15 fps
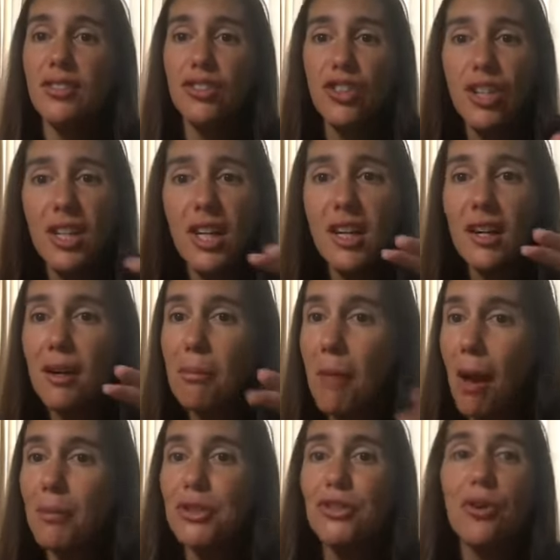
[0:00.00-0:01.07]
She needed a
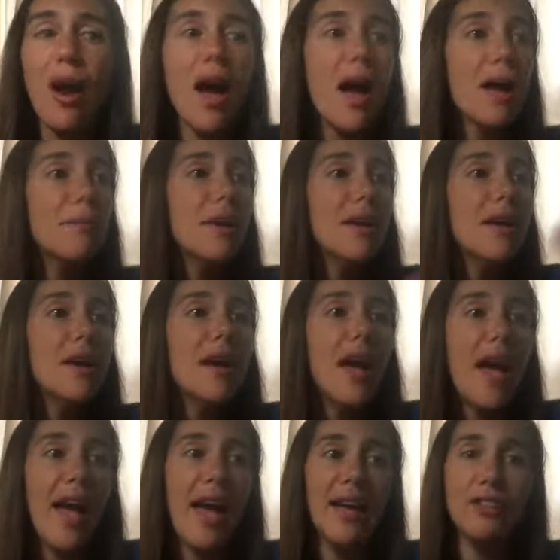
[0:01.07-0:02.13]
mama tribe,
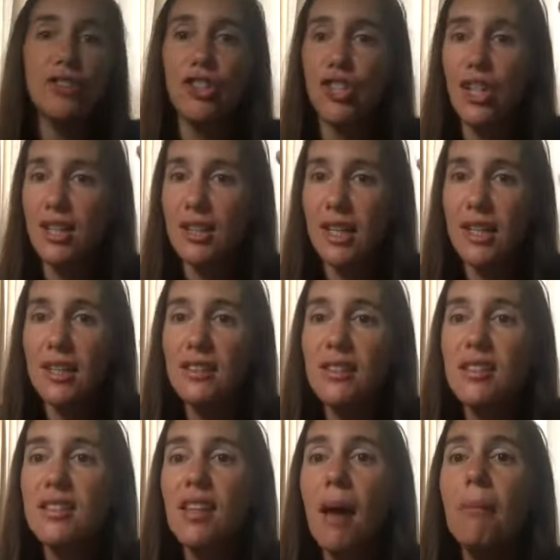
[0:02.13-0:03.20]
and she needed
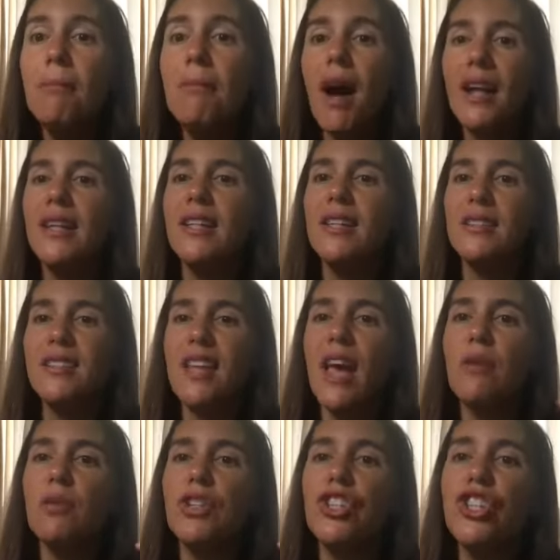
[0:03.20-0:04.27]
somebody to
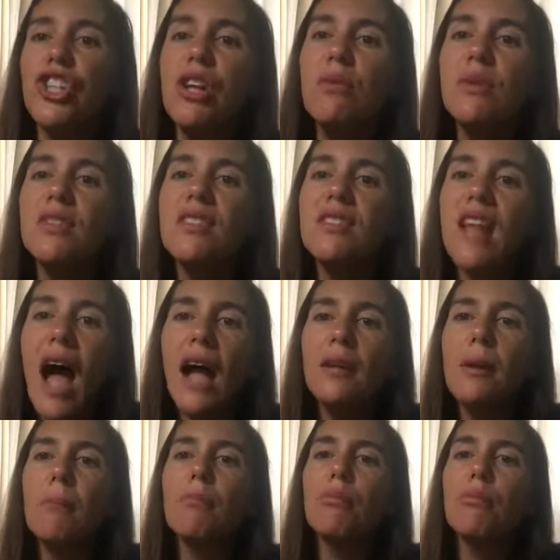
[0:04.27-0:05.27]
say what she was not